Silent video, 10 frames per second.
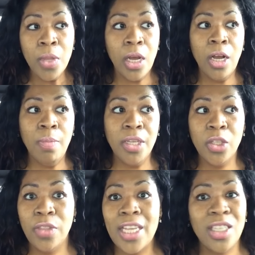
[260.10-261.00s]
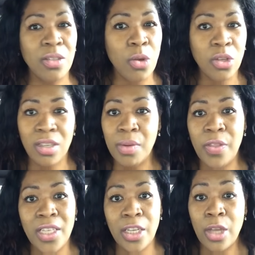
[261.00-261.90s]
And so those are some of the
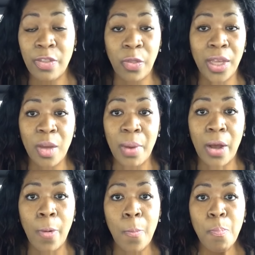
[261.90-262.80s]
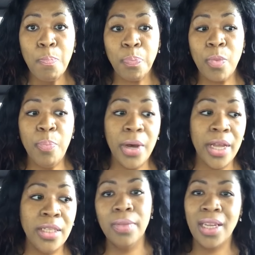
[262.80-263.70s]
things that you have to think about.
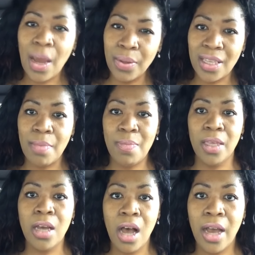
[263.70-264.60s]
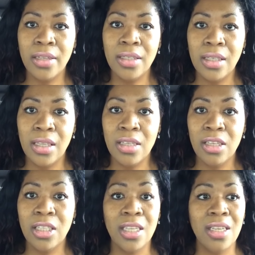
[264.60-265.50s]
But, and I would say maybe the cons to this,
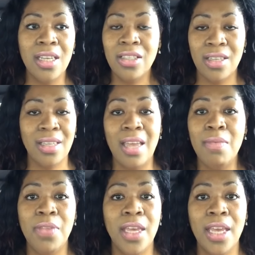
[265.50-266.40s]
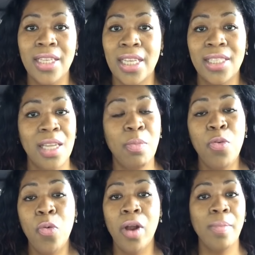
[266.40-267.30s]
it's the same thing as I said
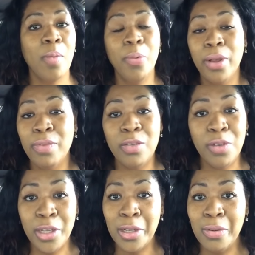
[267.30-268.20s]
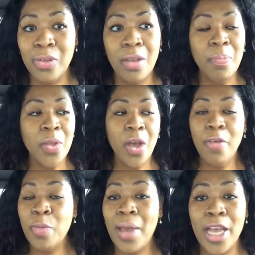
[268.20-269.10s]
before in my previous videos
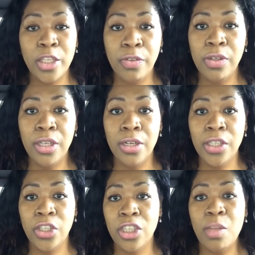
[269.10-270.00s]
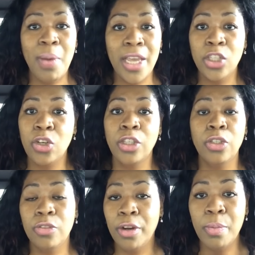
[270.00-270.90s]
over the past few years. It's just the pay
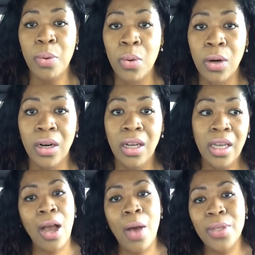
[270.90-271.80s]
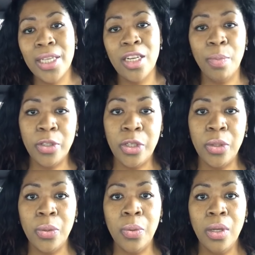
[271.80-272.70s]
structure is very poor. I would say number
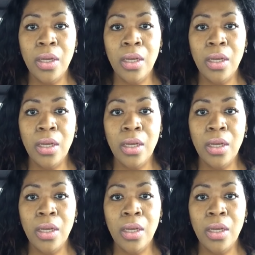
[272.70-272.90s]
two